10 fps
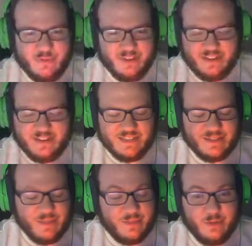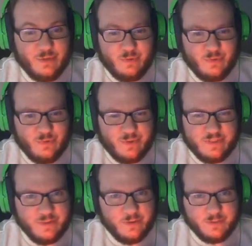but it has nothing to do
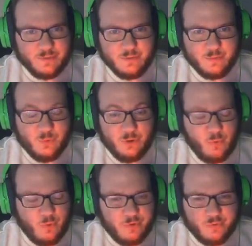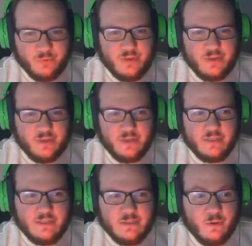with Dark Souls 1 or 3. It
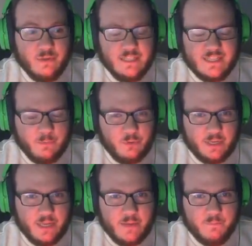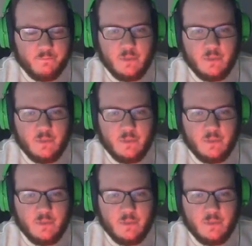is its own separate game.